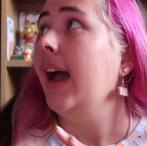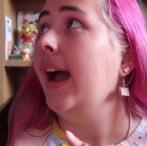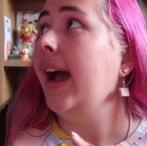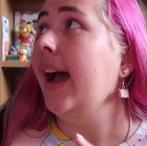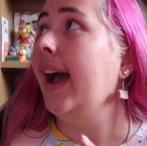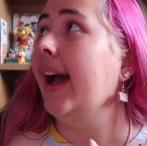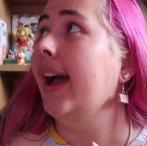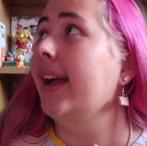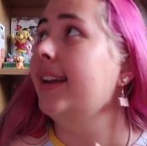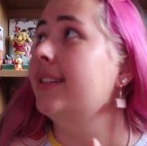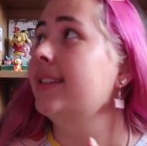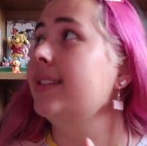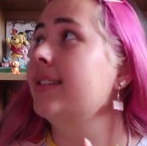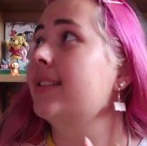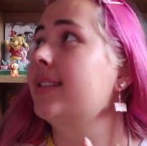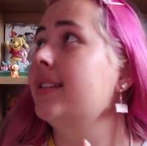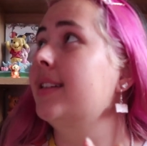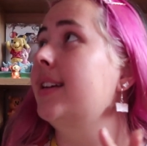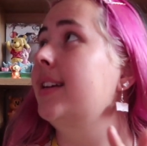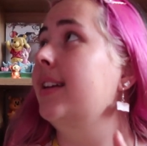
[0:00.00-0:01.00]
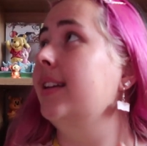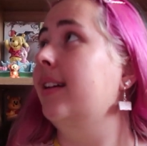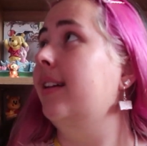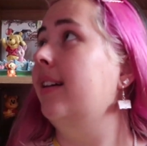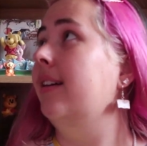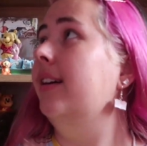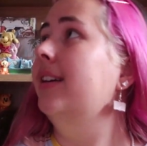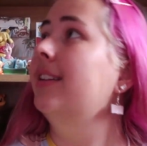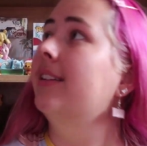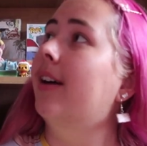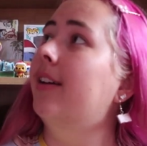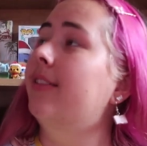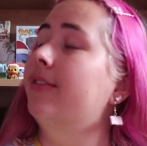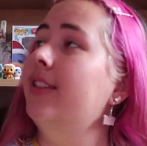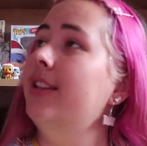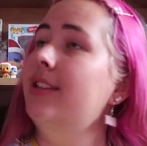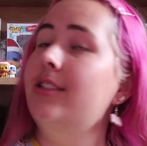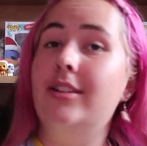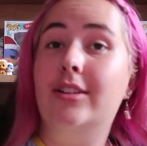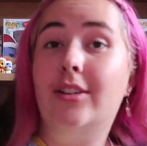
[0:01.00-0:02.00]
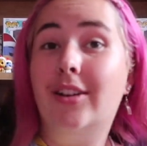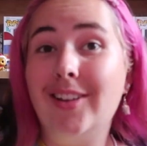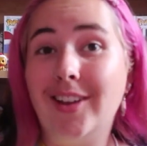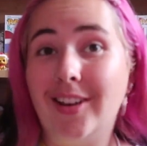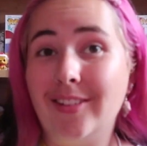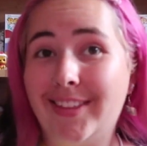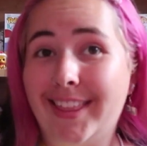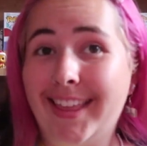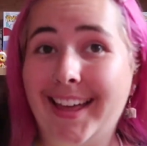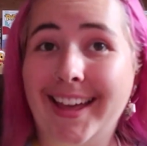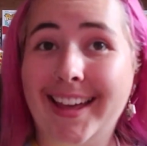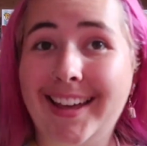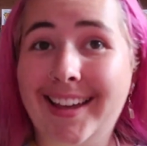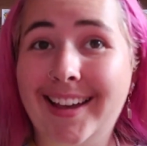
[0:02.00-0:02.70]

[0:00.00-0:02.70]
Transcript: and I've literally got it over there.